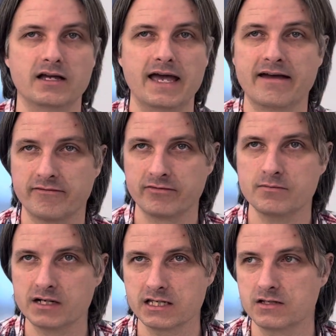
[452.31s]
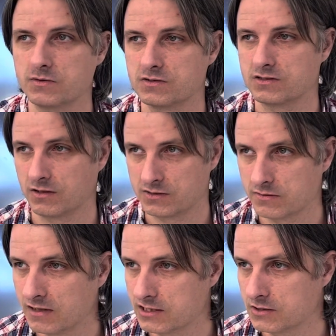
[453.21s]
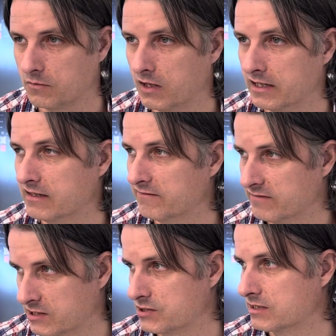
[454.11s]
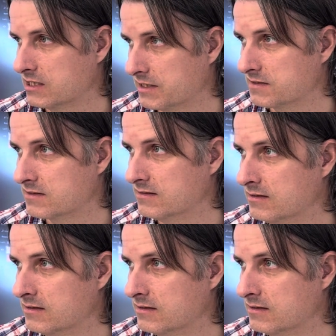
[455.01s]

everybody who starts with Magic Wand eventually does.